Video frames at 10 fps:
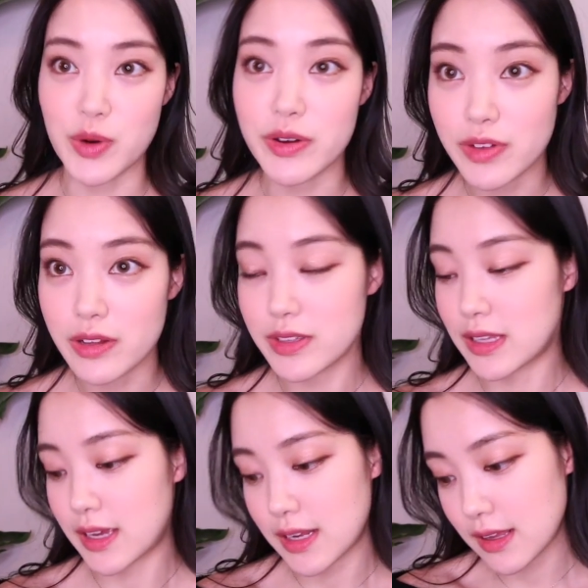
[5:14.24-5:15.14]
Red Velvet
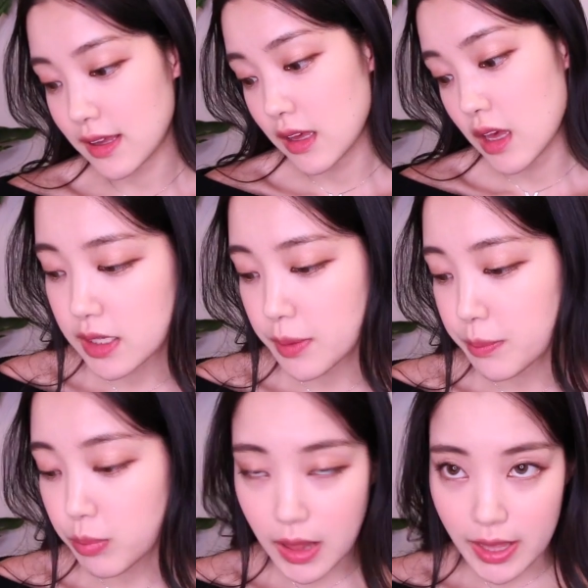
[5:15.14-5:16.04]
Yeri.
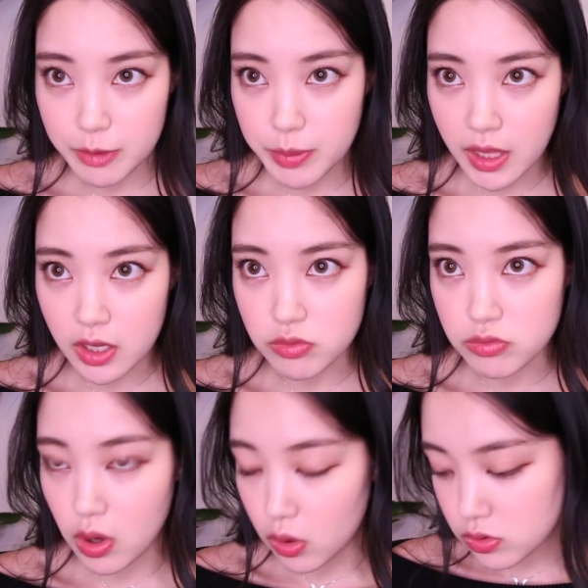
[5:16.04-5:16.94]
Blackpink
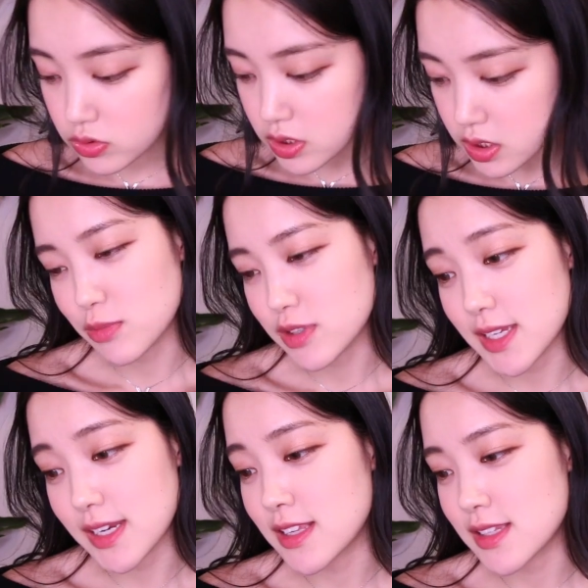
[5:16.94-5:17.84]
Rose. Someone
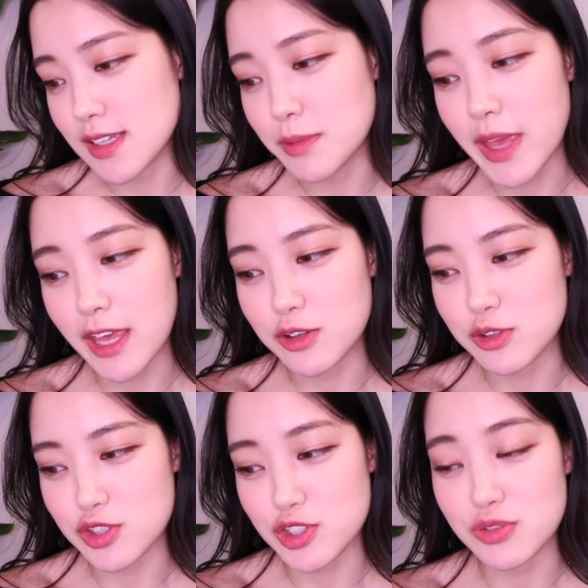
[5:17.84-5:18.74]
said in some
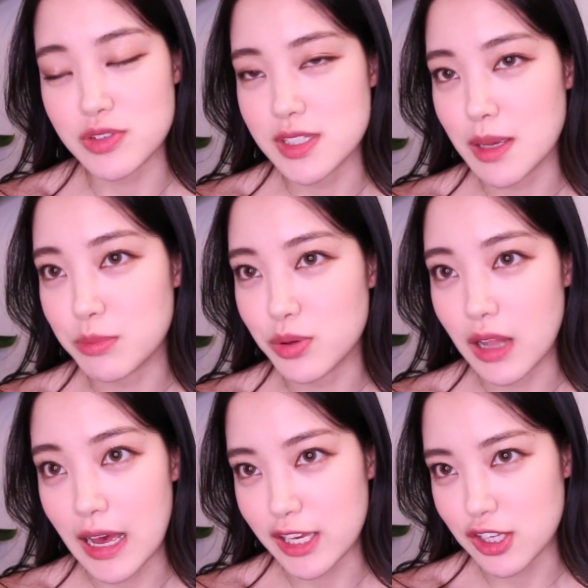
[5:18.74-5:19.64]
angles you
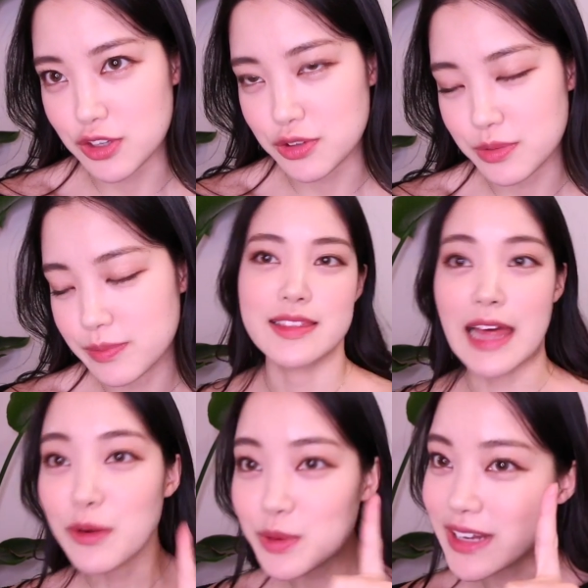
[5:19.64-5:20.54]
resemble IU.
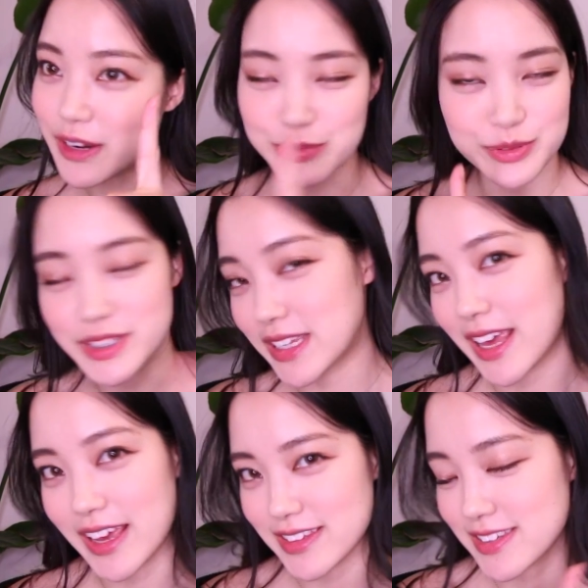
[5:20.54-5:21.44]
That one I really
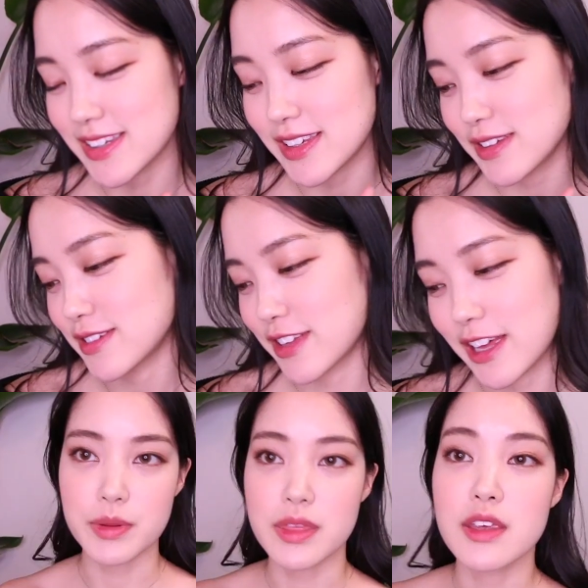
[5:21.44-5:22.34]
can't see.
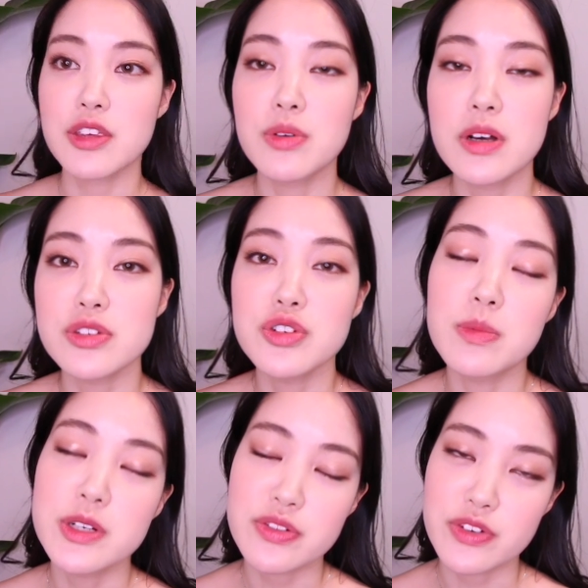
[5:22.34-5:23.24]
But thank you all so
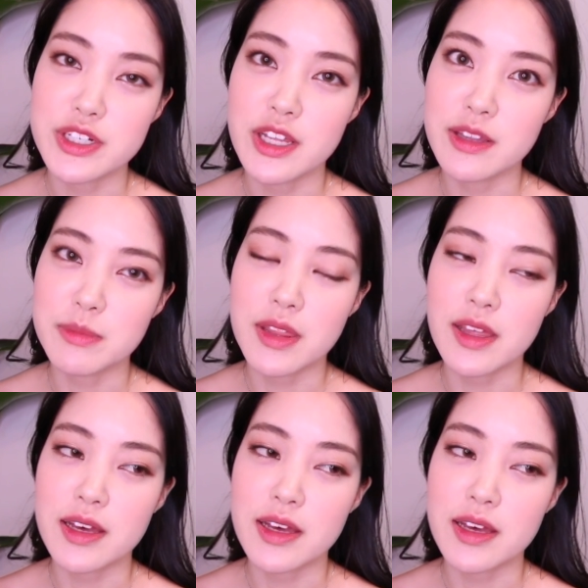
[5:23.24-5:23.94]
much for telling me